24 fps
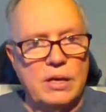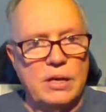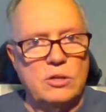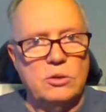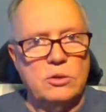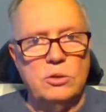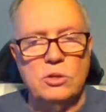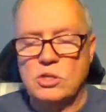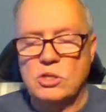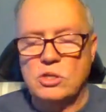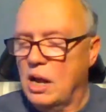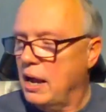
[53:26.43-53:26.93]

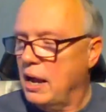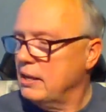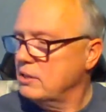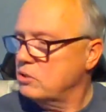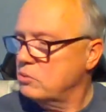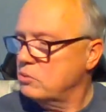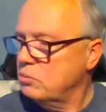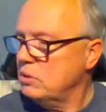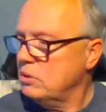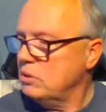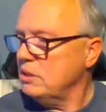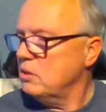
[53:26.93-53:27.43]
that cruise
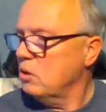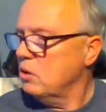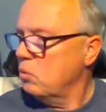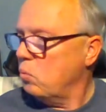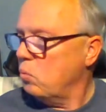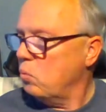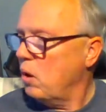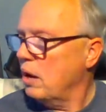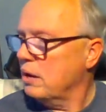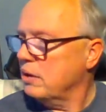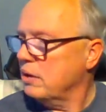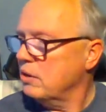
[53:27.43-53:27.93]
lines really
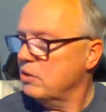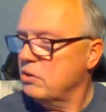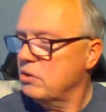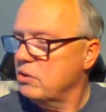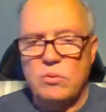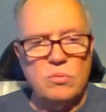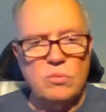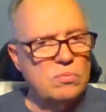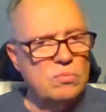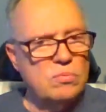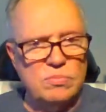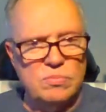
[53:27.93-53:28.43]
don't want you
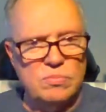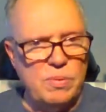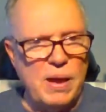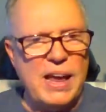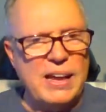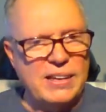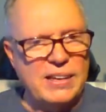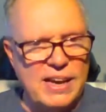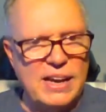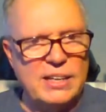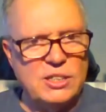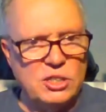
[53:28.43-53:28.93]
to
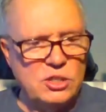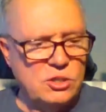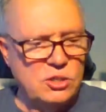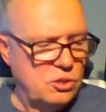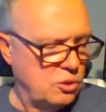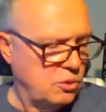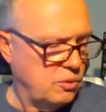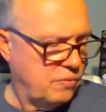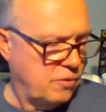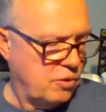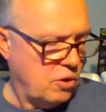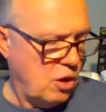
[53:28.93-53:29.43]
pay attention
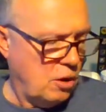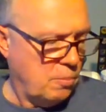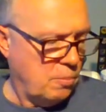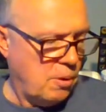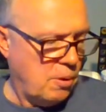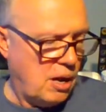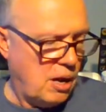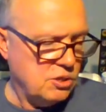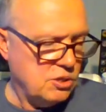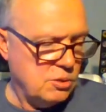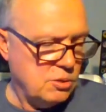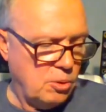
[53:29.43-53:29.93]
to, if at all
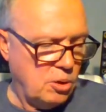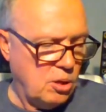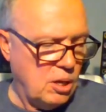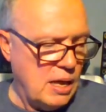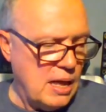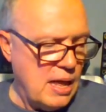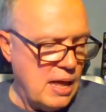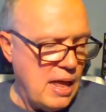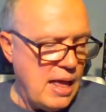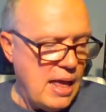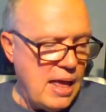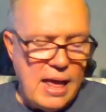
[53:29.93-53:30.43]

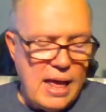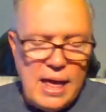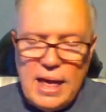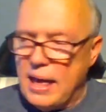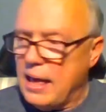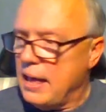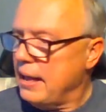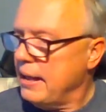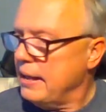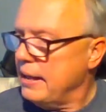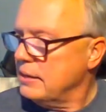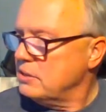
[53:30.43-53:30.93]
possible,
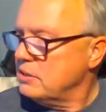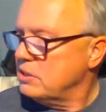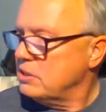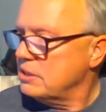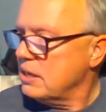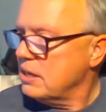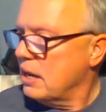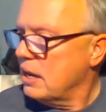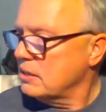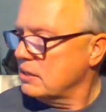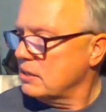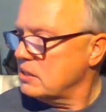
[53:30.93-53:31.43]

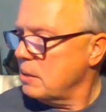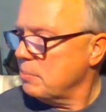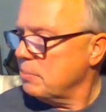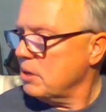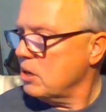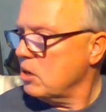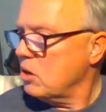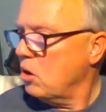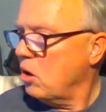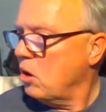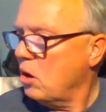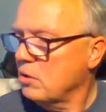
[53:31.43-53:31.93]
is
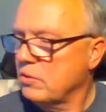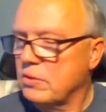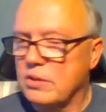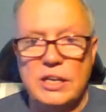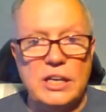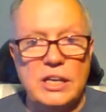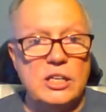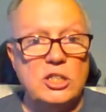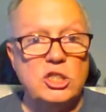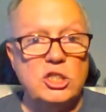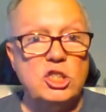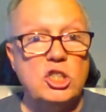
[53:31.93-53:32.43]
something called
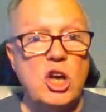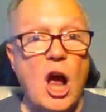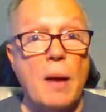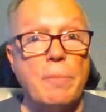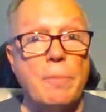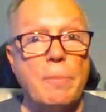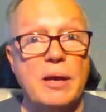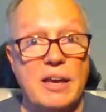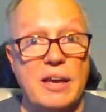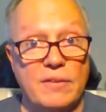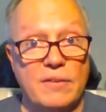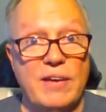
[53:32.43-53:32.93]
the
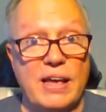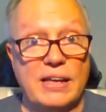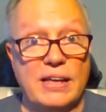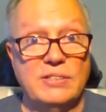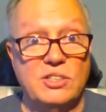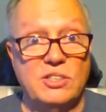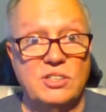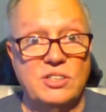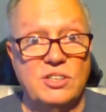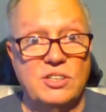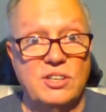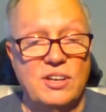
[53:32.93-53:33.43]
shopping
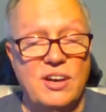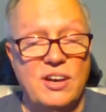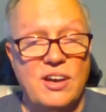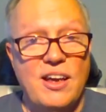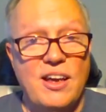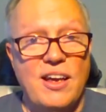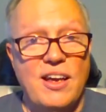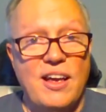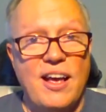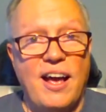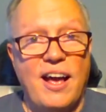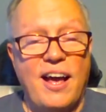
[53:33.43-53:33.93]
events.
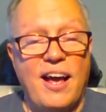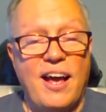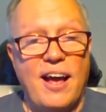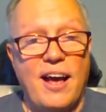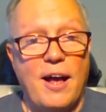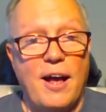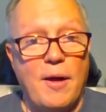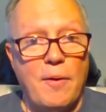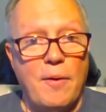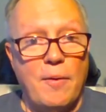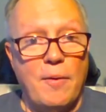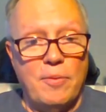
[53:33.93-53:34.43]

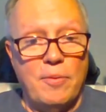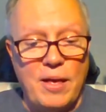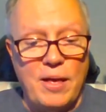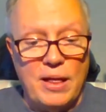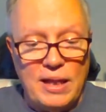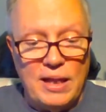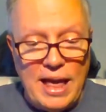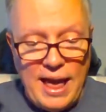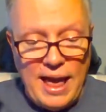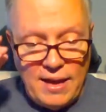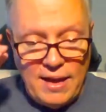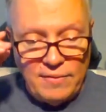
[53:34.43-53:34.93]

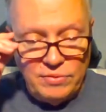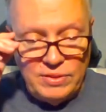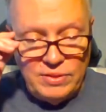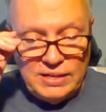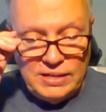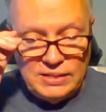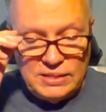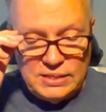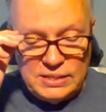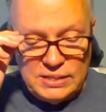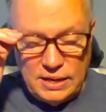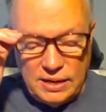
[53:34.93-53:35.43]
They'll have
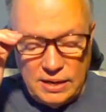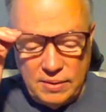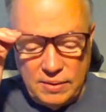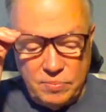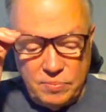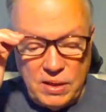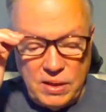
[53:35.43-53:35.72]
these